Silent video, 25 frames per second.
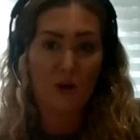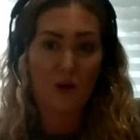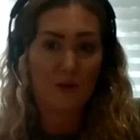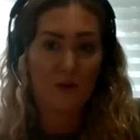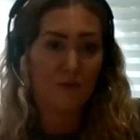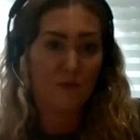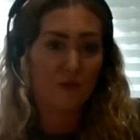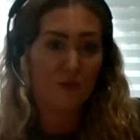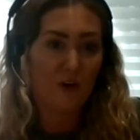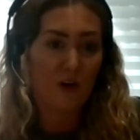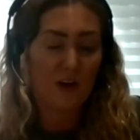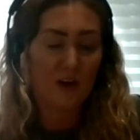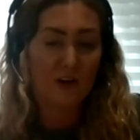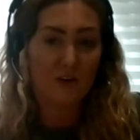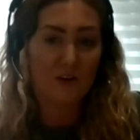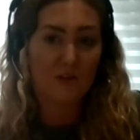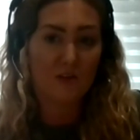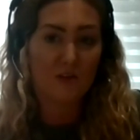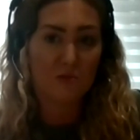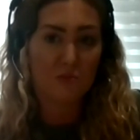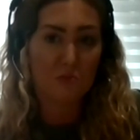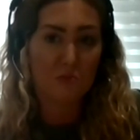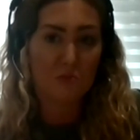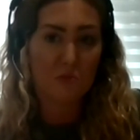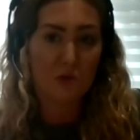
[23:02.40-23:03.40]
and find
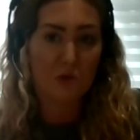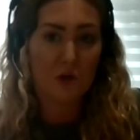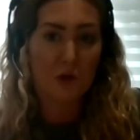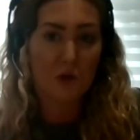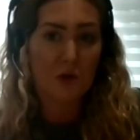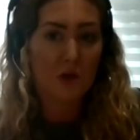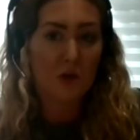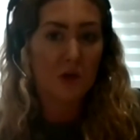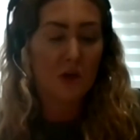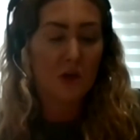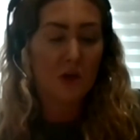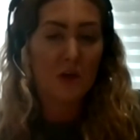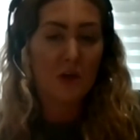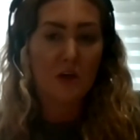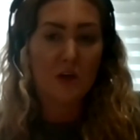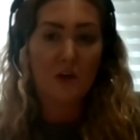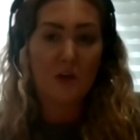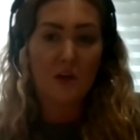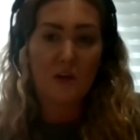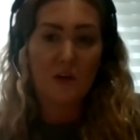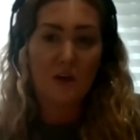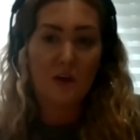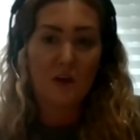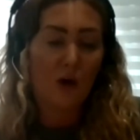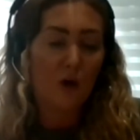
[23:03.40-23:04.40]

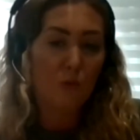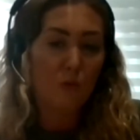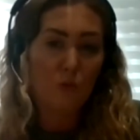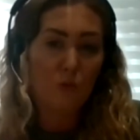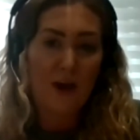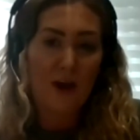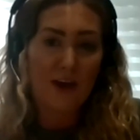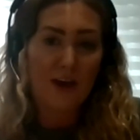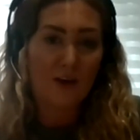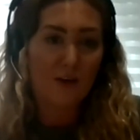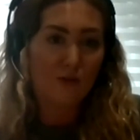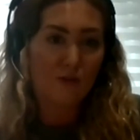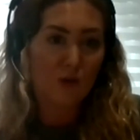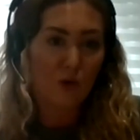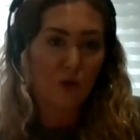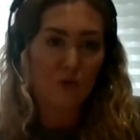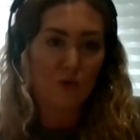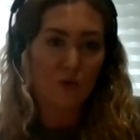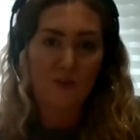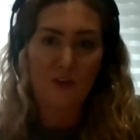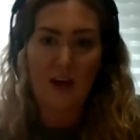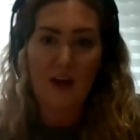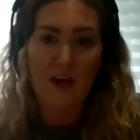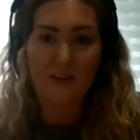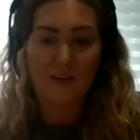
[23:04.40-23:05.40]
a way of
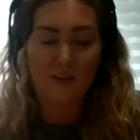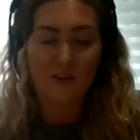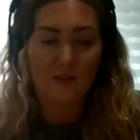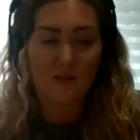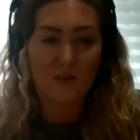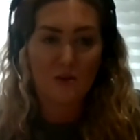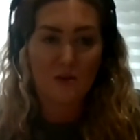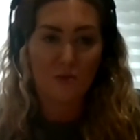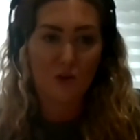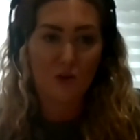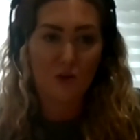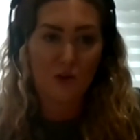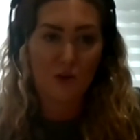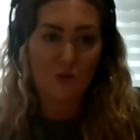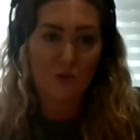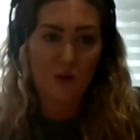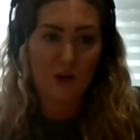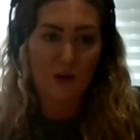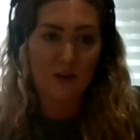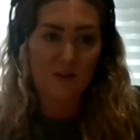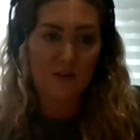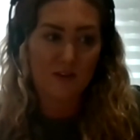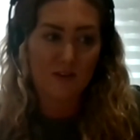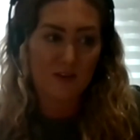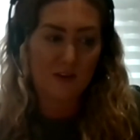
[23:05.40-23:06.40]
contacting someone that
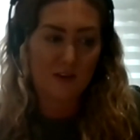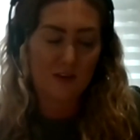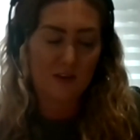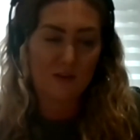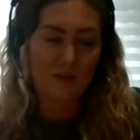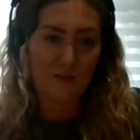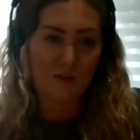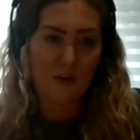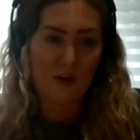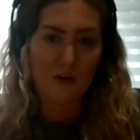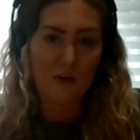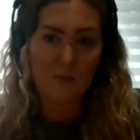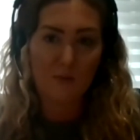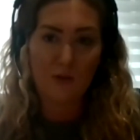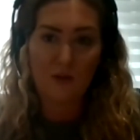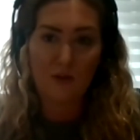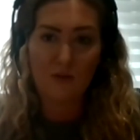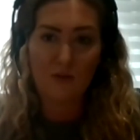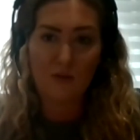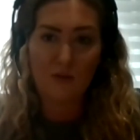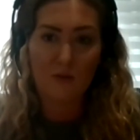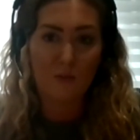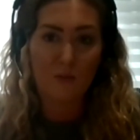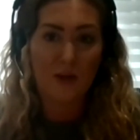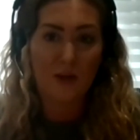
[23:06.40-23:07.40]
works in the firm
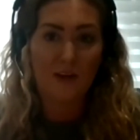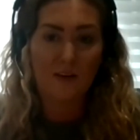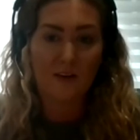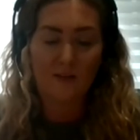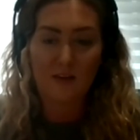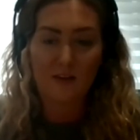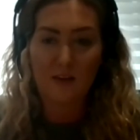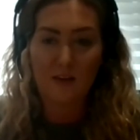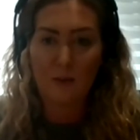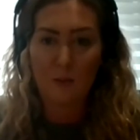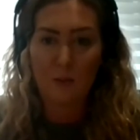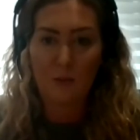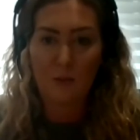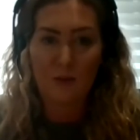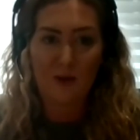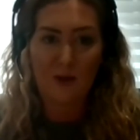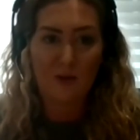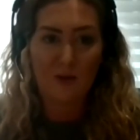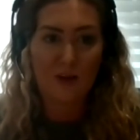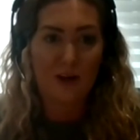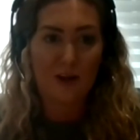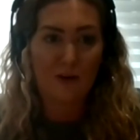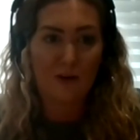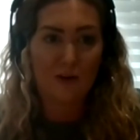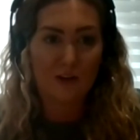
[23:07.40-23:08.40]
and speaking to them
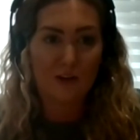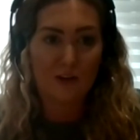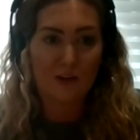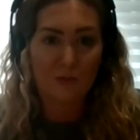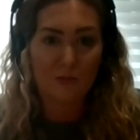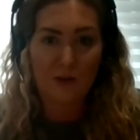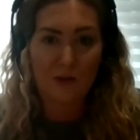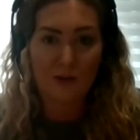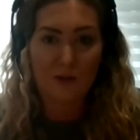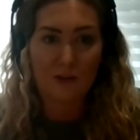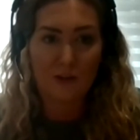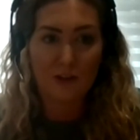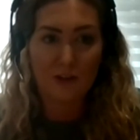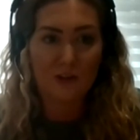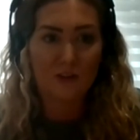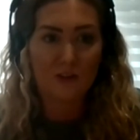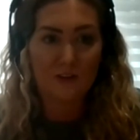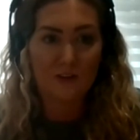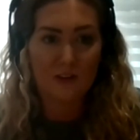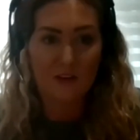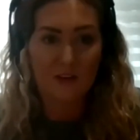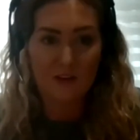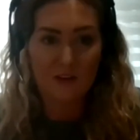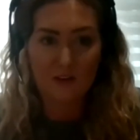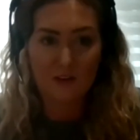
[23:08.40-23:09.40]
about their
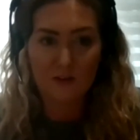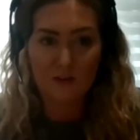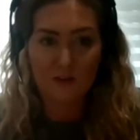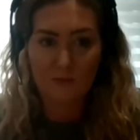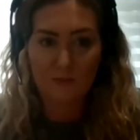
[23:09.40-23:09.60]
experiences